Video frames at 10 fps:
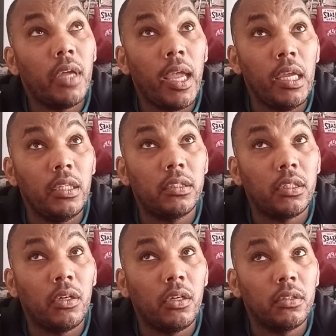8
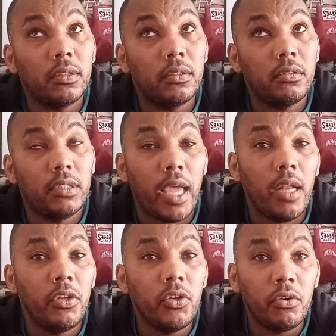or
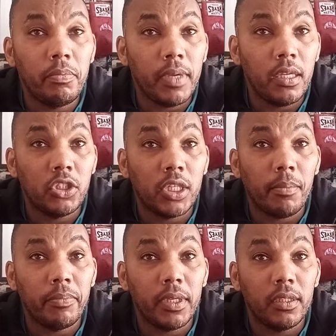10 European
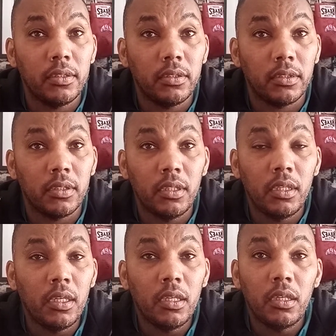champions,
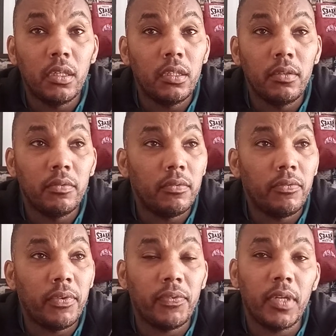
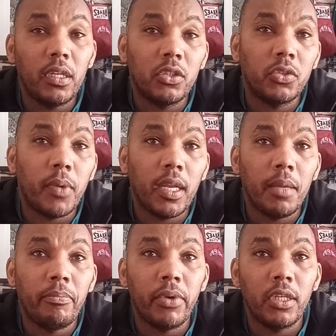15 to
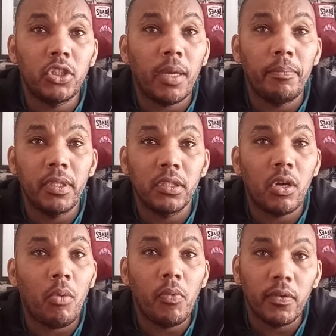20 British champions, and
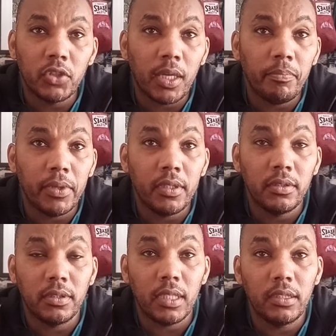Commonwealth
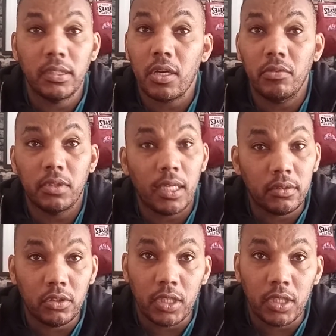champions, intercontinental.